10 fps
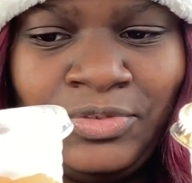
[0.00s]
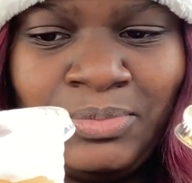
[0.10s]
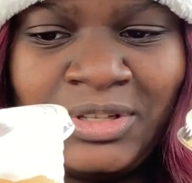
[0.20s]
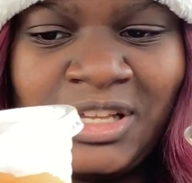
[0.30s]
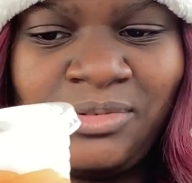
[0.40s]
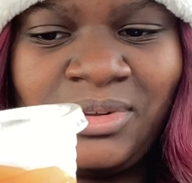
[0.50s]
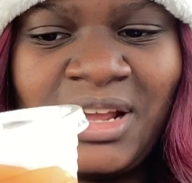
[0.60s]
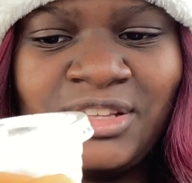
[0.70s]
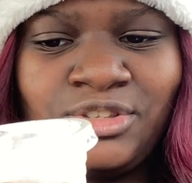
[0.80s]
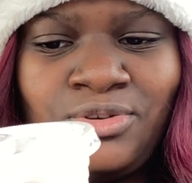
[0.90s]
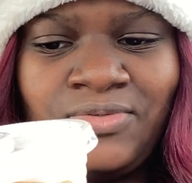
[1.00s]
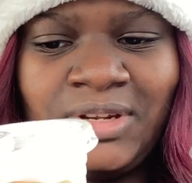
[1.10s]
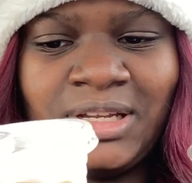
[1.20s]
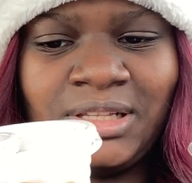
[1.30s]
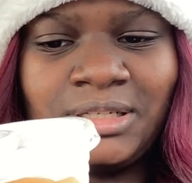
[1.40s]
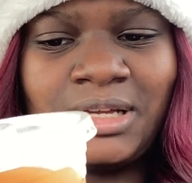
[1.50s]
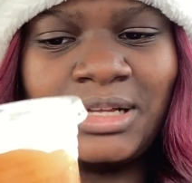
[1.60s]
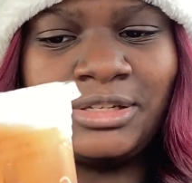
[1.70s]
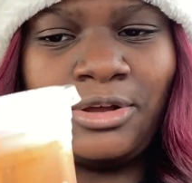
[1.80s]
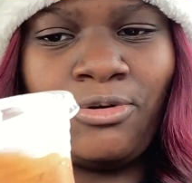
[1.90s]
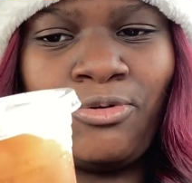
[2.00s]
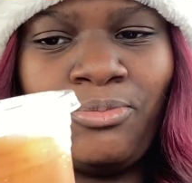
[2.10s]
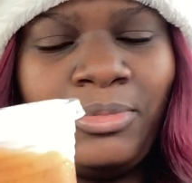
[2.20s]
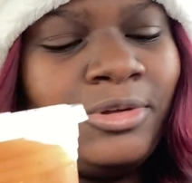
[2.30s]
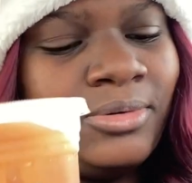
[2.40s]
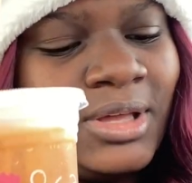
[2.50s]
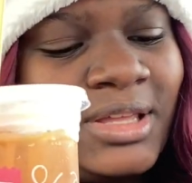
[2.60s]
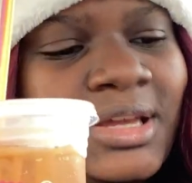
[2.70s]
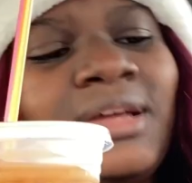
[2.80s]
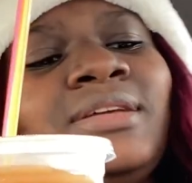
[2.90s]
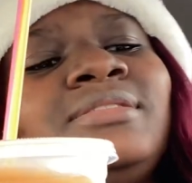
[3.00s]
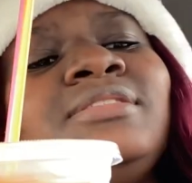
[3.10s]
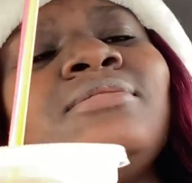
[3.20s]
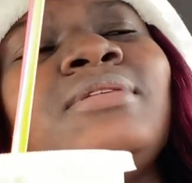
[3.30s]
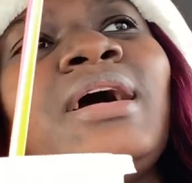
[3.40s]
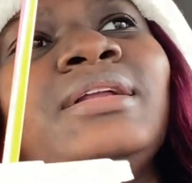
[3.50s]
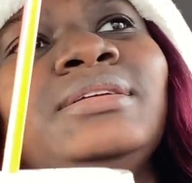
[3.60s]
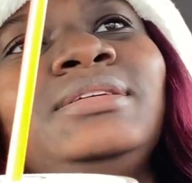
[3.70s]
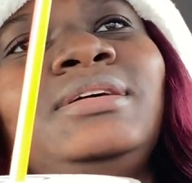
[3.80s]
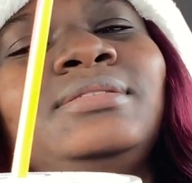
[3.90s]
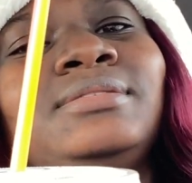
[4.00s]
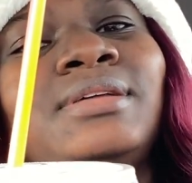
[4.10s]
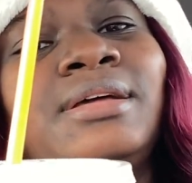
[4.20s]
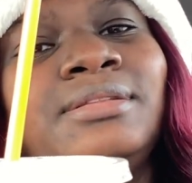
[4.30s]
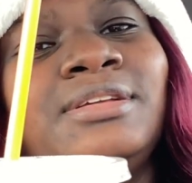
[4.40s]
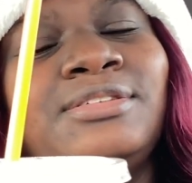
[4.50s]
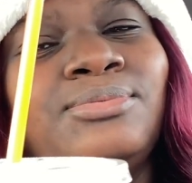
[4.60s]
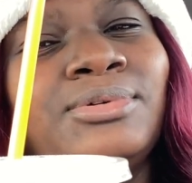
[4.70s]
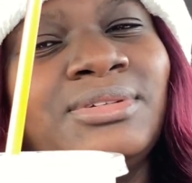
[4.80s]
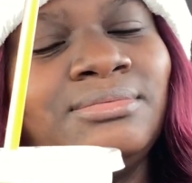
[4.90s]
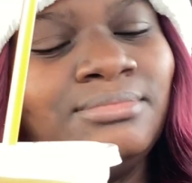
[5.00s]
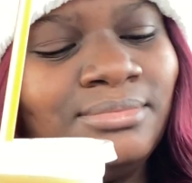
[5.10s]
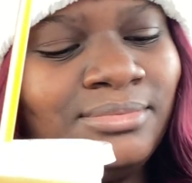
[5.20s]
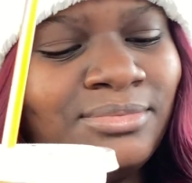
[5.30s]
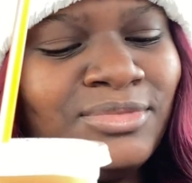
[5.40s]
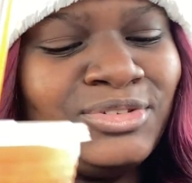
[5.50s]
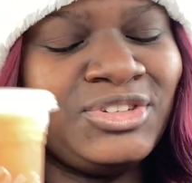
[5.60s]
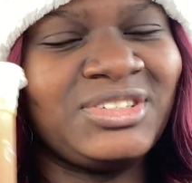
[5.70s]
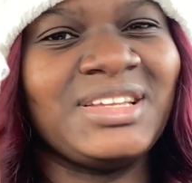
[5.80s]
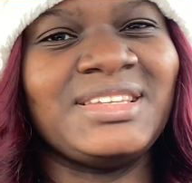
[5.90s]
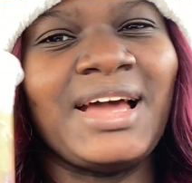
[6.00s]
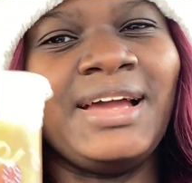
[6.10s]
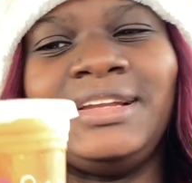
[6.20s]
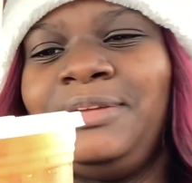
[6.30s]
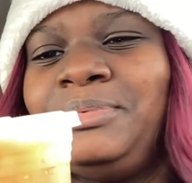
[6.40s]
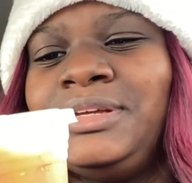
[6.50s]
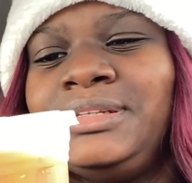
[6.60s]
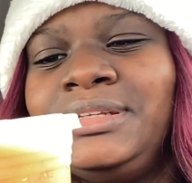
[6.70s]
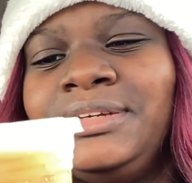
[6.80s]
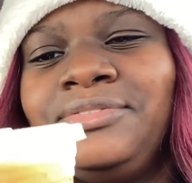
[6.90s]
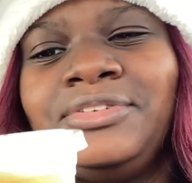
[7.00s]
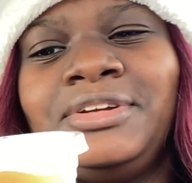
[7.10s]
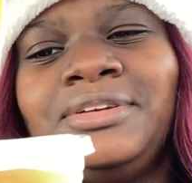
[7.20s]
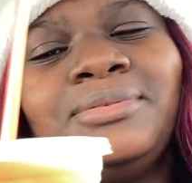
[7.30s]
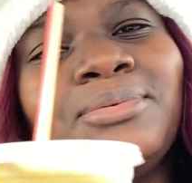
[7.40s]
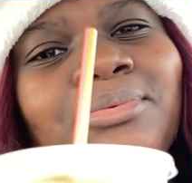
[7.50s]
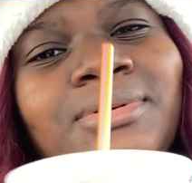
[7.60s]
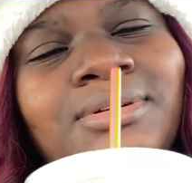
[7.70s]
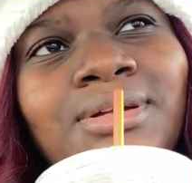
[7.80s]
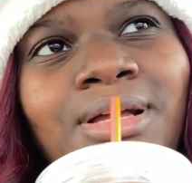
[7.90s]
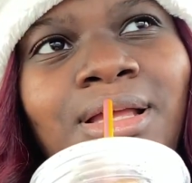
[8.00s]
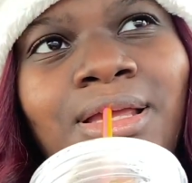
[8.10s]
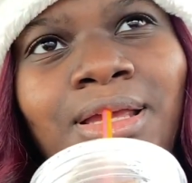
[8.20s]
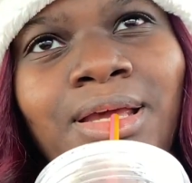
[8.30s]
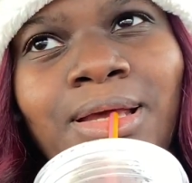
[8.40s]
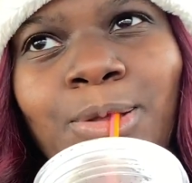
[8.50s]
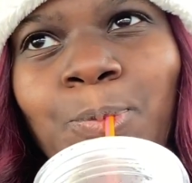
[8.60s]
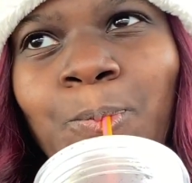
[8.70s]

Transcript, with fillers: but this one has two vanilla shots and oat milk, and yet it still kind of tastes like this one. Just a tiny bit different. What? yeah.